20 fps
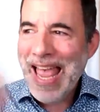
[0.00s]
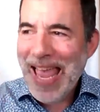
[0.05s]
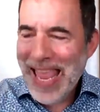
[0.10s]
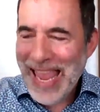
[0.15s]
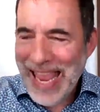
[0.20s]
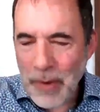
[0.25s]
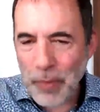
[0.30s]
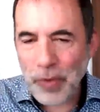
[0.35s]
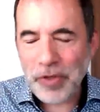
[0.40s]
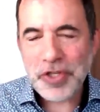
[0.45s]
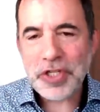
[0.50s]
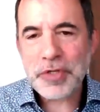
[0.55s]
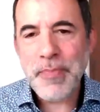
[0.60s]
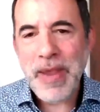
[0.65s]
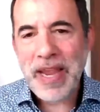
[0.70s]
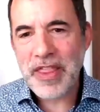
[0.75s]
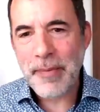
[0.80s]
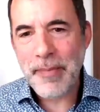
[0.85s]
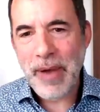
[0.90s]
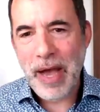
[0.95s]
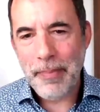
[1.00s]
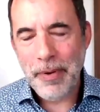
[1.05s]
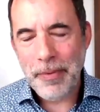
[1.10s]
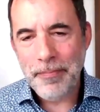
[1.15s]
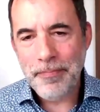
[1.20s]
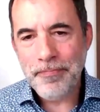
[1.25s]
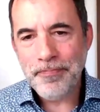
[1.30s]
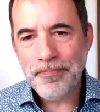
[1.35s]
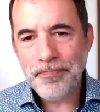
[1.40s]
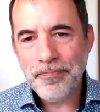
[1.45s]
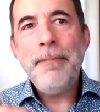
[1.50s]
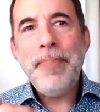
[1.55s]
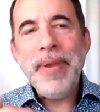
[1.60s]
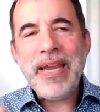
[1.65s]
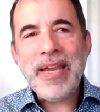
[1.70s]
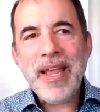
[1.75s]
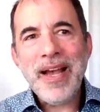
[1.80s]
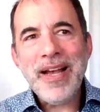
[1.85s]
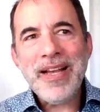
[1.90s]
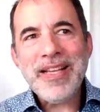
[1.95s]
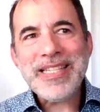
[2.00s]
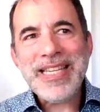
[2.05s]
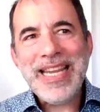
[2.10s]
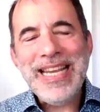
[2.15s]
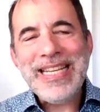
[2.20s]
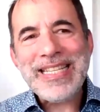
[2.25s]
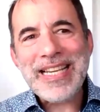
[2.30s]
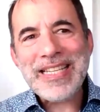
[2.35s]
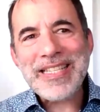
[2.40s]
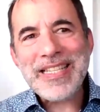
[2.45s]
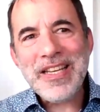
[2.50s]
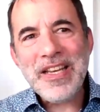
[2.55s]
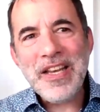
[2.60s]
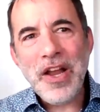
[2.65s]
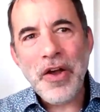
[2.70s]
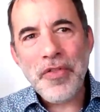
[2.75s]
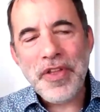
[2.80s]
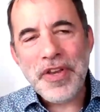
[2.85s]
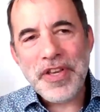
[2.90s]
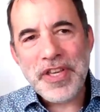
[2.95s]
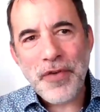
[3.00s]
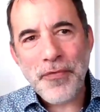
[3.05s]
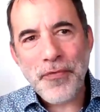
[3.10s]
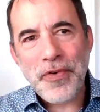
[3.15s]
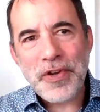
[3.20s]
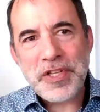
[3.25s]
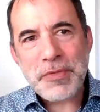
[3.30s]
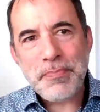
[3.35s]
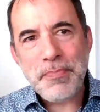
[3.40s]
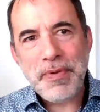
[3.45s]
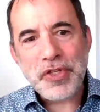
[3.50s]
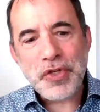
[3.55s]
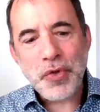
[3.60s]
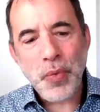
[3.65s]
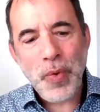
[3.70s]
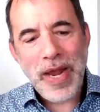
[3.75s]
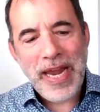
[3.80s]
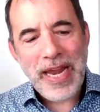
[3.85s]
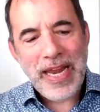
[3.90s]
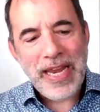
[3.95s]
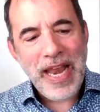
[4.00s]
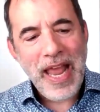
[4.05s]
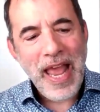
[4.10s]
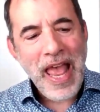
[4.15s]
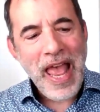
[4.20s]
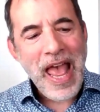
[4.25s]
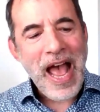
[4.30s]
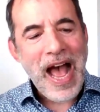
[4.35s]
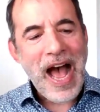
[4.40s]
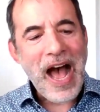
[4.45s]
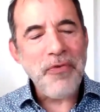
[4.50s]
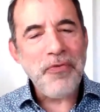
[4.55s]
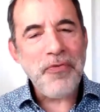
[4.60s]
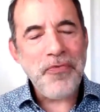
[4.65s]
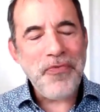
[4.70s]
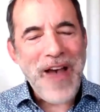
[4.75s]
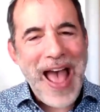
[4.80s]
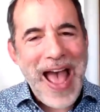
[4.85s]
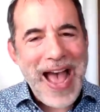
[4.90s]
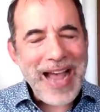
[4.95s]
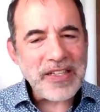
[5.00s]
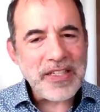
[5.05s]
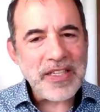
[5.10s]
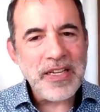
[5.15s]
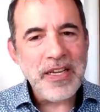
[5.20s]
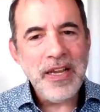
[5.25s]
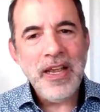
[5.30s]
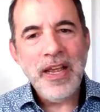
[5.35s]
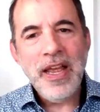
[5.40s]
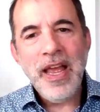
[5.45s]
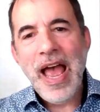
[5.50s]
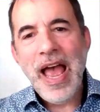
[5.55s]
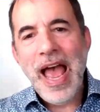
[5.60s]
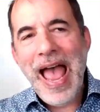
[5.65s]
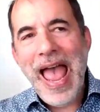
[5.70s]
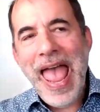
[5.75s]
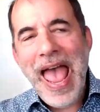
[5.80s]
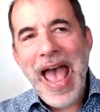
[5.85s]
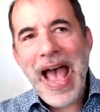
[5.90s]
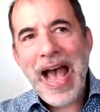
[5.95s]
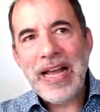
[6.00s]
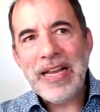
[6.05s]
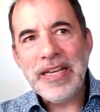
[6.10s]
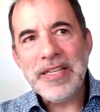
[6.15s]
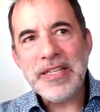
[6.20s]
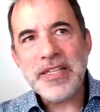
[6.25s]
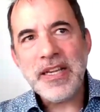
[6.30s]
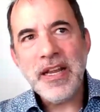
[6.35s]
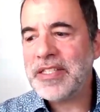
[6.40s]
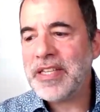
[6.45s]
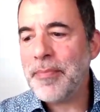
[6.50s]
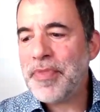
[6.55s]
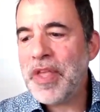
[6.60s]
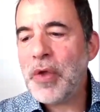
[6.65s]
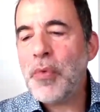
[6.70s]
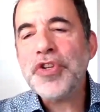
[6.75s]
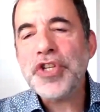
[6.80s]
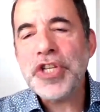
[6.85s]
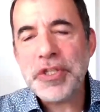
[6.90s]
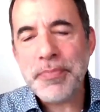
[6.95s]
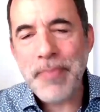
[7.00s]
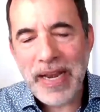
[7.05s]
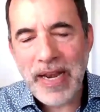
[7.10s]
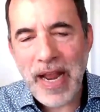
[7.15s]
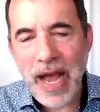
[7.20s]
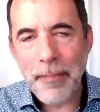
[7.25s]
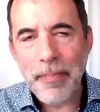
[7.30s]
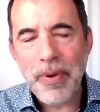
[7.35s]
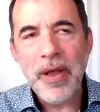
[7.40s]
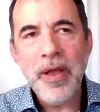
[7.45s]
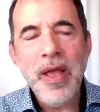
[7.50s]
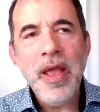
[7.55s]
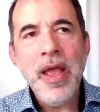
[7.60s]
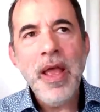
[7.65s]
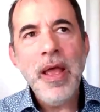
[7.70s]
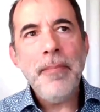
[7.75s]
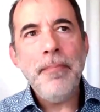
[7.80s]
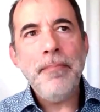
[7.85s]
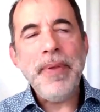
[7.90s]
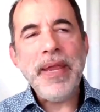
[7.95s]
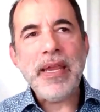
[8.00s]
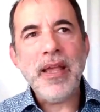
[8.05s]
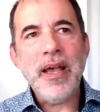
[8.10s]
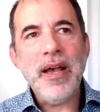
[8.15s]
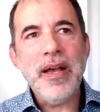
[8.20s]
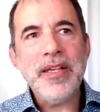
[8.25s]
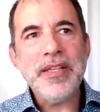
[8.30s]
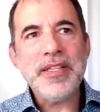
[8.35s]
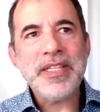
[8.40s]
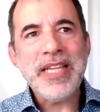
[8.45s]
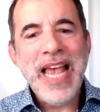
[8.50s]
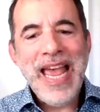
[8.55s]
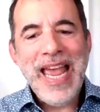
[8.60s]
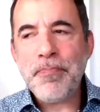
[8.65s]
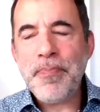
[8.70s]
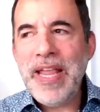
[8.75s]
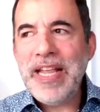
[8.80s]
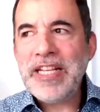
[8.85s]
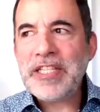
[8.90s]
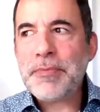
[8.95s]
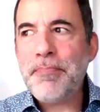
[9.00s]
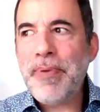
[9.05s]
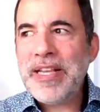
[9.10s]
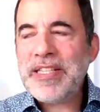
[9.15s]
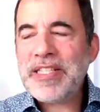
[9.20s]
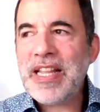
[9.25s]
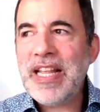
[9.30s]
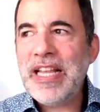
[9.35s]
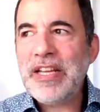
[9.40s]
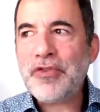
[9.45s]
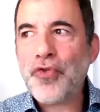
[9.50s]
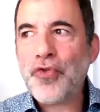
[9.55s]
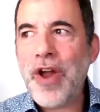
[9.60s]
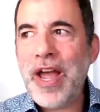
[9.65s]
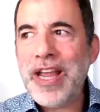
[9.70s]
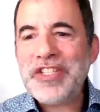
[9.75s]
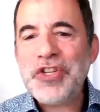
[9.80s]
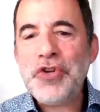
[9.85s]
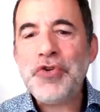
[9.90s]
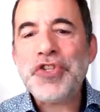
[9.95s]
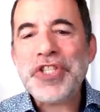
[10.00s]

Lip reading: It will just make them up because it doesn't know the difference between a fact and something which is made up, because it's basically trying to